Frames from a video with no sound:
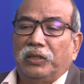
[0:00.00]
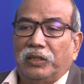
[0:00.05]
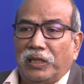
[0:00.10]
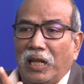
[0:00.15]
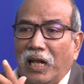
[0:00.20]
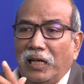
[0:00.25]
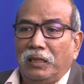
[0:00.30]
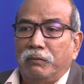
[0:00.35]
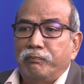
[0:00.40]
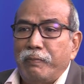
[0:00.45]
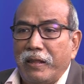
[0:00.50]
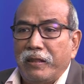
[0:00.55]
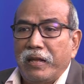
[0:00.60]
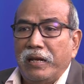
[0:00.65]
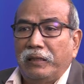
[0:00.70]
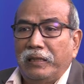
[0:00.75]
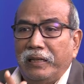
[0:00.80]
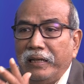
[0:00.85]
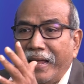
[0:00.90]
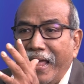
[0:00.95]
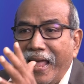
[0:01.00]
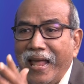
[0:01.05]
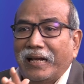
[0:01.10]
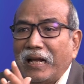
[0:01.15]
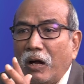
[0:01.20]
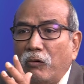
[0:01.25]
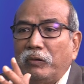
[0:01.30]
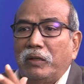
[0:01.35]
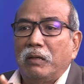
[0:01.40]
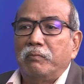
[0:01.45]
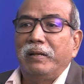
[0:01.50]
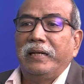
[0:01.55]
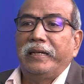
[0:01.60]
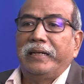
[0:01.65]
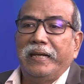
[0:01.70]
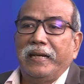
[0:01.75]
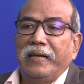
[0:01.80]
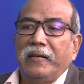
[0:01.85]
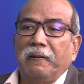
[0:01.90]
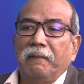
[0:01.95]
Transparency,
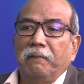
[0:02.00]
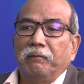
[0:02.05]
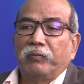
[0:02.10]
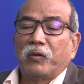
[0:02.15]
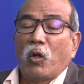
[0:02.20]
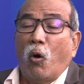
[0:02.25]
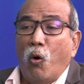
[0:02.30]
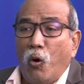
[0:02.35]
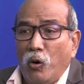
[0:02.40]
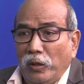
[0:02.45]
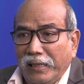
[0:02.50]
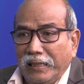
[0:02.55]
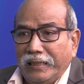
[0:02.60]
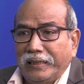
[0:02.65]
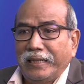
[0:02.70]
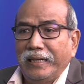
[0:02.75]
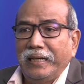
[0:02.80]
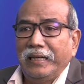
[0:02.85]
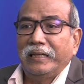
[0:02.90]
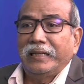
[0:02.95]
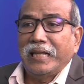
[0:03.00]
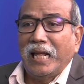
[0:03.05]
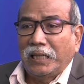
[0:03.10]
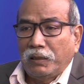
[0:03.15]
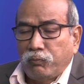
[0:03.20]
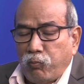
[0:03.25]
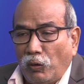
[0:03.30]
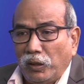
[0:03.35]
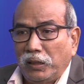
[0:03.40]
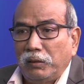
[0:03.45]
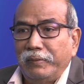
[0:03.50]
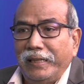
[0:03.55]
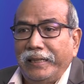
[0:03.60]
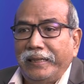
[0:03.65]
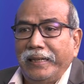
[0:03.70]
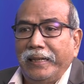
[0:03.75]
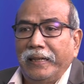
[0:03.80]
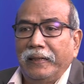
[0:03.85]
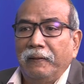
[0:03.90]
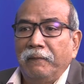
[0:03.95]
accountability, honesty,
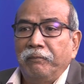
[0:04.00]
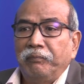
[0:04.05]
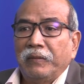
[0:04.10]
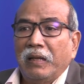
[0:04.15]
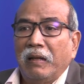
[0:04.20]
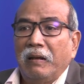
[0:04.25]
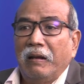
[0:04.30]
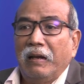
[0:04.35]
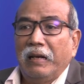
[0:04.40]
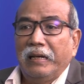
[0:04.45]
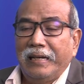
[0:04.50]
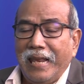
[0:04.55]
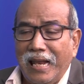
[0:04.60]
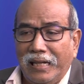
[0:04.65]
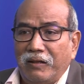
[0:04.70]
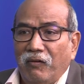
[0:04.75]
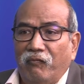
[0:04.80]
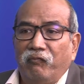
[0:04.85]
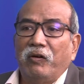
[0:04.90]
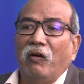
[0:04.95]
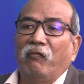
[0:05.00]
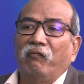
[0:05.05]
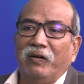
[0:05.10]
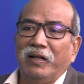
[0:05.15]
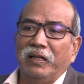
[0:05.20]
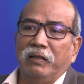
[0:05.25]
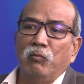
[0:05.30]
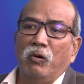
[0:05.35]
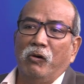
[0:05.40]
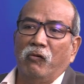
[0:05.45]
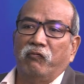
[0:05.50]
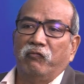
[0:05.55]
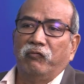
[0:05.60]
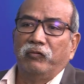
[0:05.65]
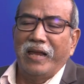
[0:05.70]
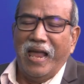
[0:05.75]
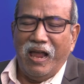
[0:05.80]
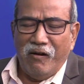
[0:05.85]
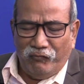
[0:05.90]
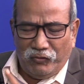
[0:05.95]
responsibility. That's your first move.
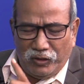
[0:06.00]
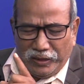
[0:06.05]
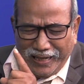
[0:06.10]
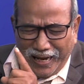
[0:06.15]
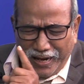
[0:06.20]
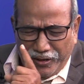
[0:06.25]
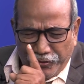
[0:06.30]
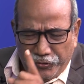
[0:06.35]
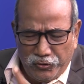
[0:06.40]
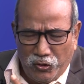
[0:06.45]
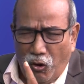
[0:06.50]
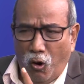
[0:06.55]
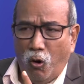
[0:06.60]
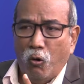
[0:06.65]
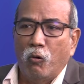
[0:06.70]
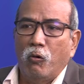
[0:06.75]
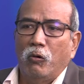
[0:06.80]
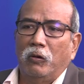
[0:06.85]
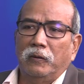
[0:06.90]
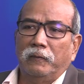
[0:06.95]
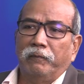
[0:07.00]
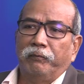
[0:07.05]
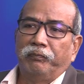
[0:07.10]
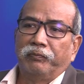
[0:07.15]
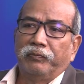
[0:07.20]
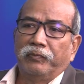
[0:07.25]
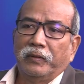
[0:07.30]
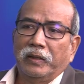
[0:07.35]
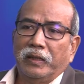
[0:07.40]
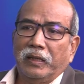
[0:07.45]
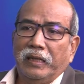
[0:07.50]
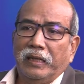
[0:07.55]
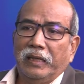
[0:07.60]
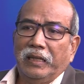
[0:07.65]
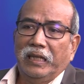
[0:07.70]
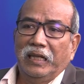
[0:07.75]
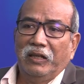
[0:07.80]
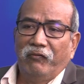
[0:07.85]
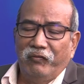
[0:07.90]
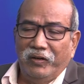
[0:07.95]
You have to say no.
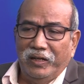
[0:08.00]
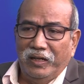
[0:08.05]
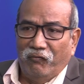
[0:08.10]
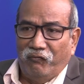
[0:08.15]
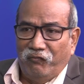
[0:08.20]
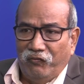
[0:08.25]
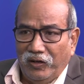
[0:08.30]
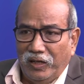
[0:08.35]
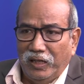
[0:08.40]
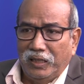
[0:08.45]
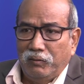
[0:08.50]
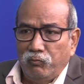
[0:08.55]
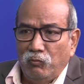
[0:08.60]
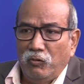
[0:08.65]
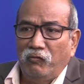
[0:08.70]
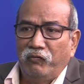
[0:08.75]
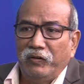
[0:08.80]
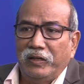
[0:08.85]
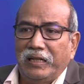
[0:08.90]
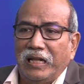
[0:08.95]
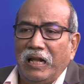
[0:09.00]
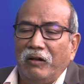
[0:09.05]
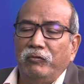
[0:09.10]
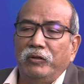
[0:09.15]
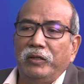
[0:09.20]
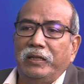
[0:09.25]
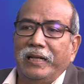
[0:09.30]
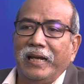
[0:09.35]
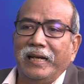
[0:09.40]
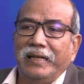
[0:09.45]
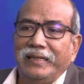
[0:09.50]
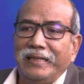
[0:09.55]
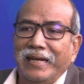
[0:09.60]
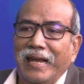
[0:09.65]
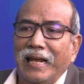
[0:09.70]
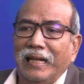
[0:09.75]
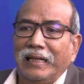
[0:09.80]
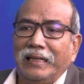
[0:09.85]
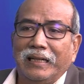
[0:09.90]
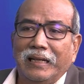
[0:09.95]
If in the first move itself you say
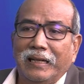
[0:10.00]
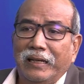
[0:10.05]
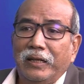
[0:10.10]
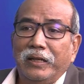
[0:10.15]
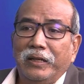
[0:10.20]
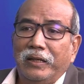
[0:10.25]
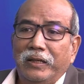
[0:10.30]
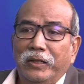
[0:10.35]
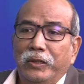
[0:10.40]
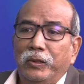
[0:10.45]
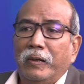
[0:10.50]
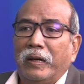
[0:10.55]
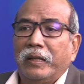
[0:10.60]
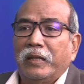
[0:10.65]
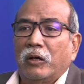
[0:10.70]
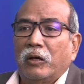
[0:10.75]
yes, you are a